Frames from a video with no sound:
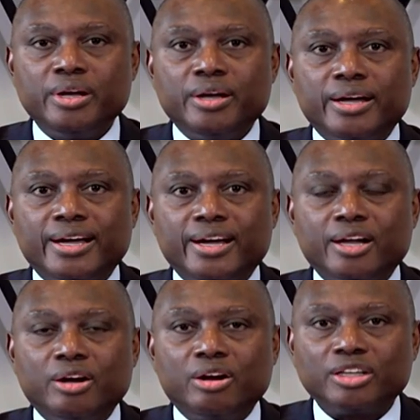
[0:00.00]

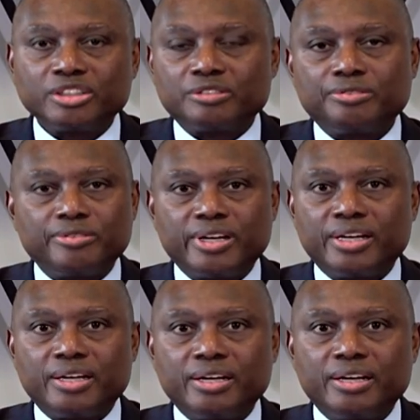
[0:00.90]
Lots of
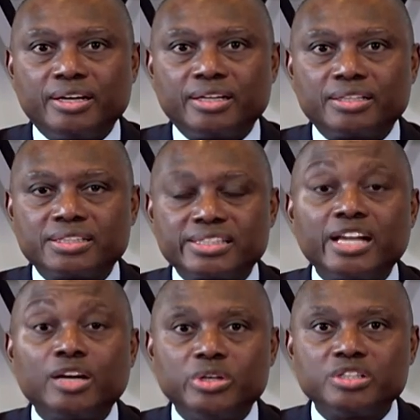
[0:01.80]

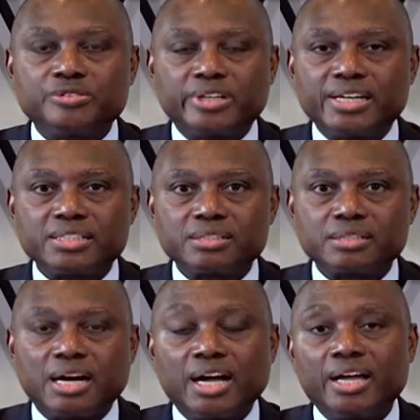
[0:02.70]
tailwinds for us,
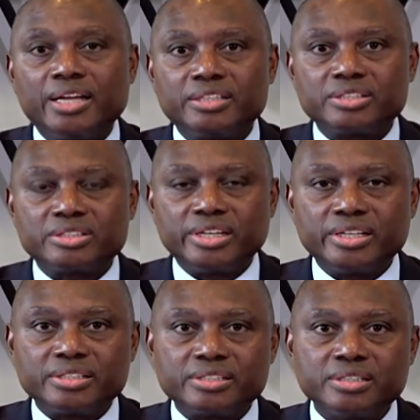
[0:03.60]
high interest
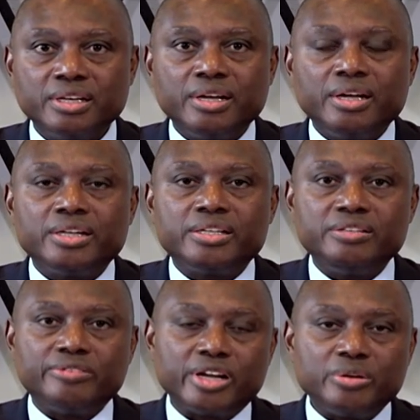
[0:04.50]
rates,
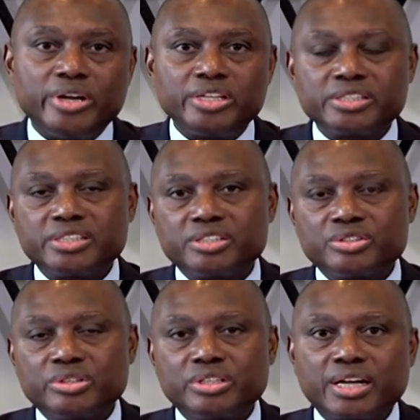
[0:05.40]
devaluations in
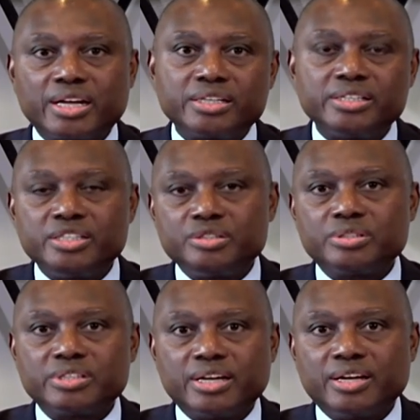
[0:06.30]
certain countries,
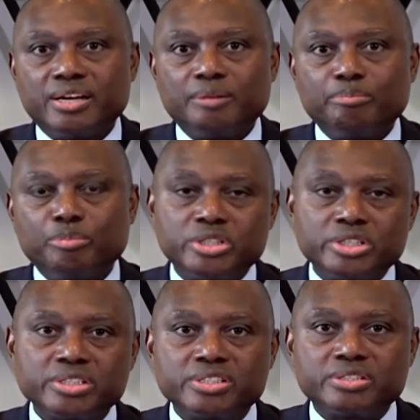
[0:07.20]

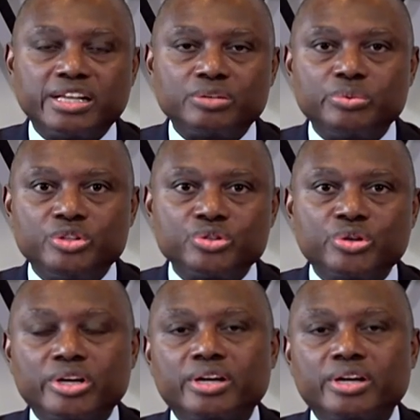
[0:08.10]
positions that we took